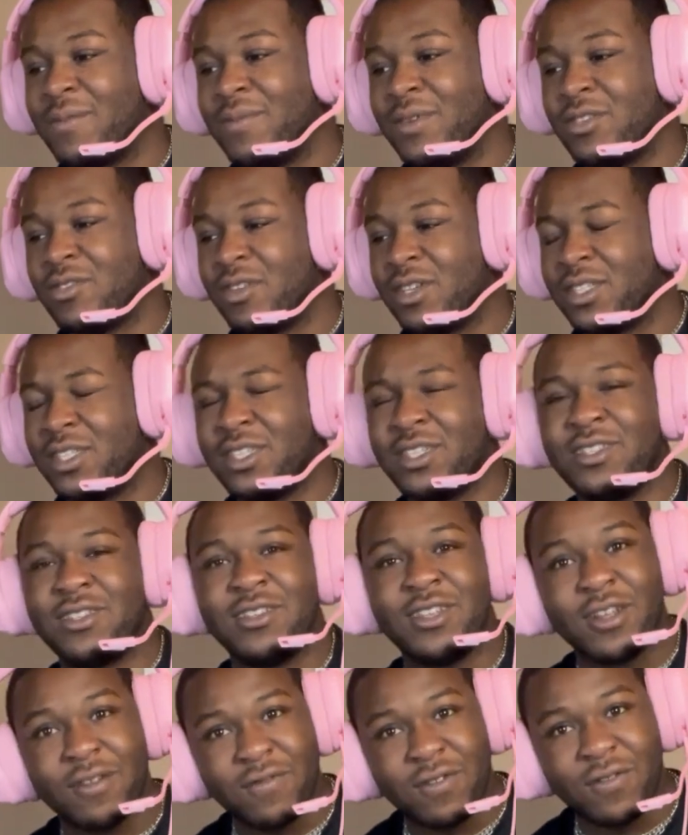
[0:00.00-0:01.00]
can be translated
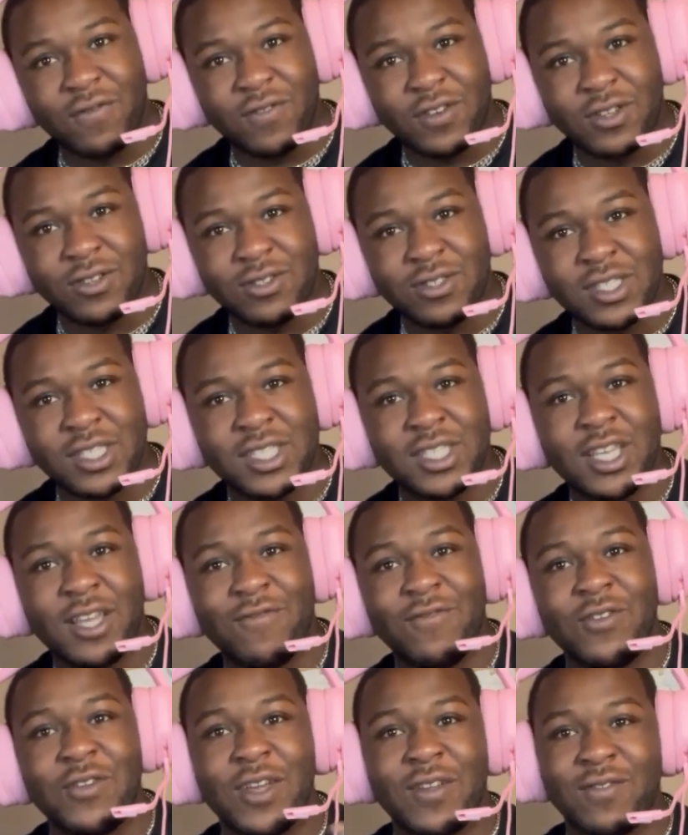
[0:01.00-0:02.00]
to different versions
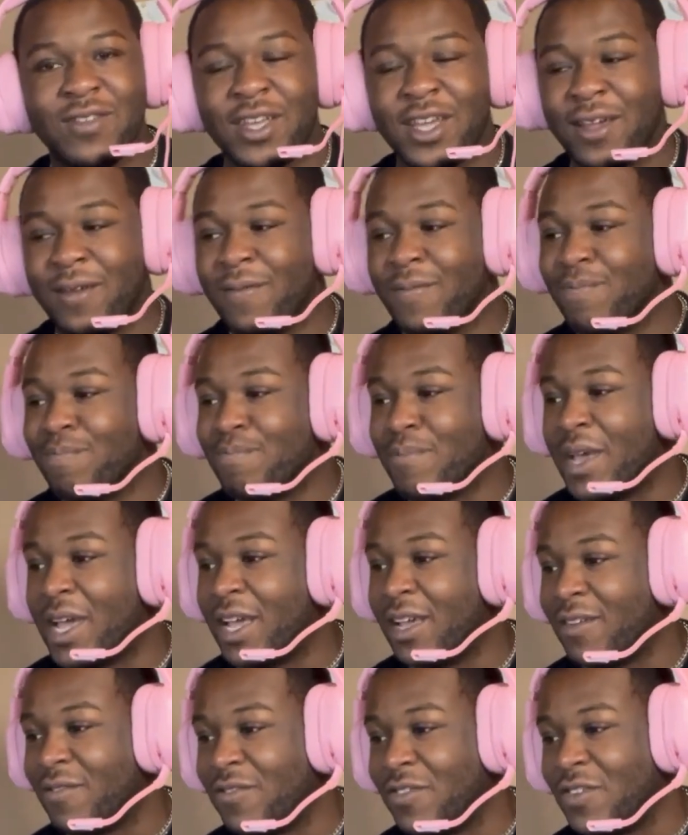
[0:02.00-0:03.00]
if you have that,
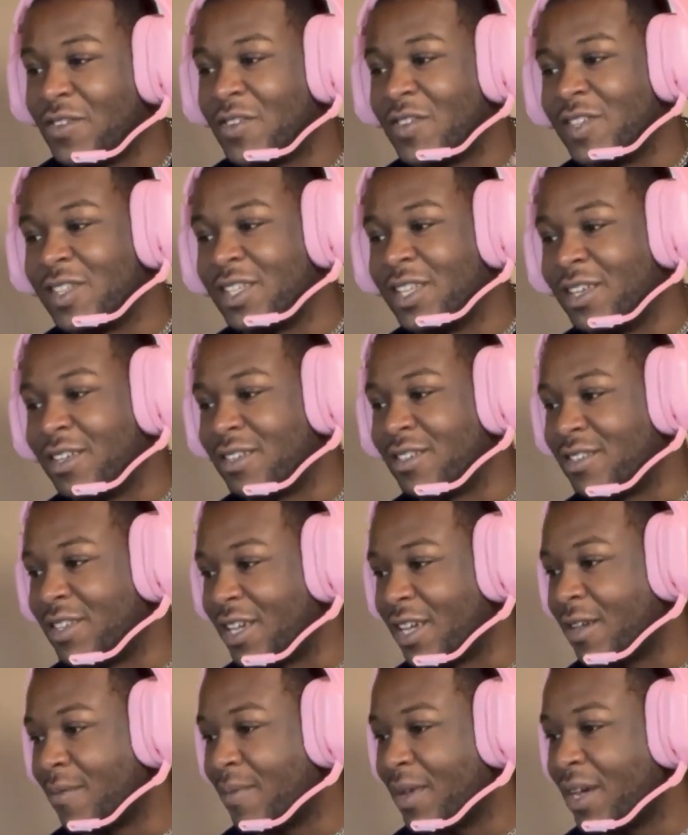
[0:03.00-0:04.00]
if you can just
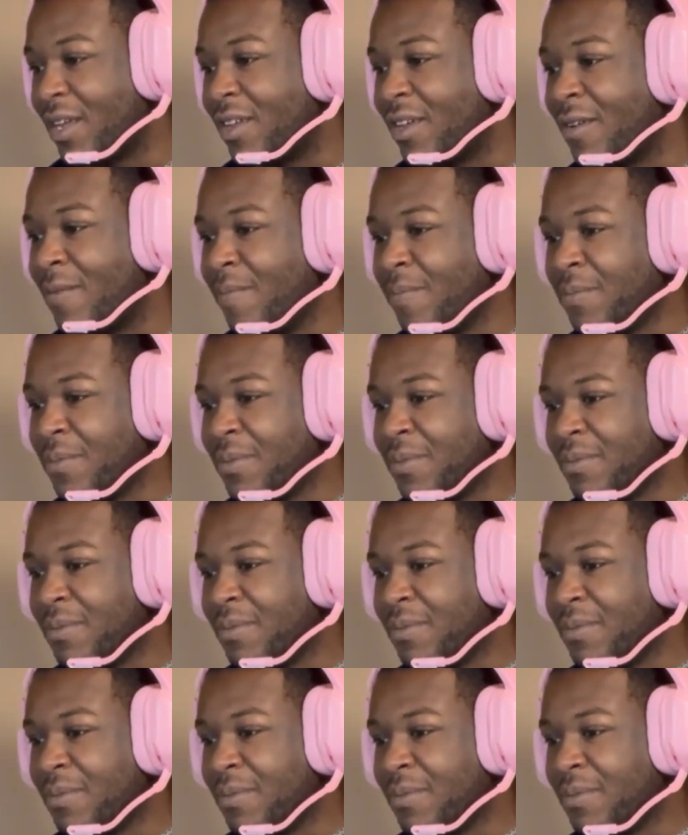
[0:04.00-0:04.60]
think about it.